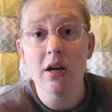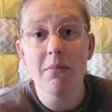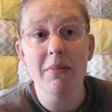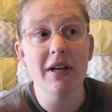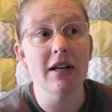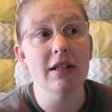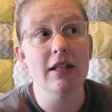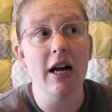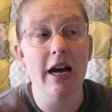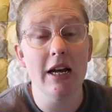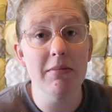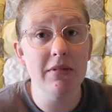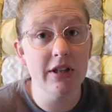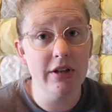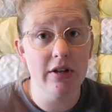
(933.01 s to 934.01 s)
because
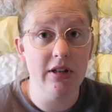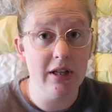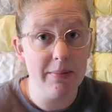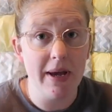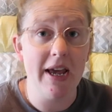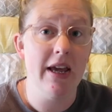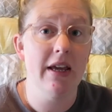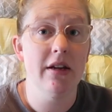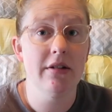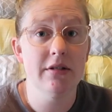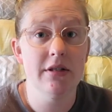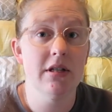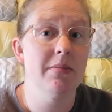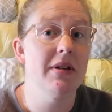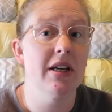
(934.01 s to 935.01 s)
I'm literally paying
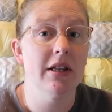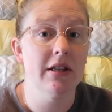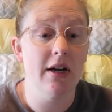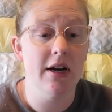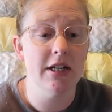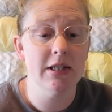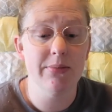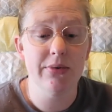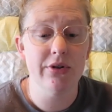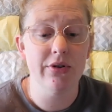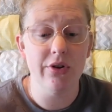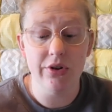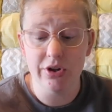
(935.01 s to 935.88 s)
to be at the hospital.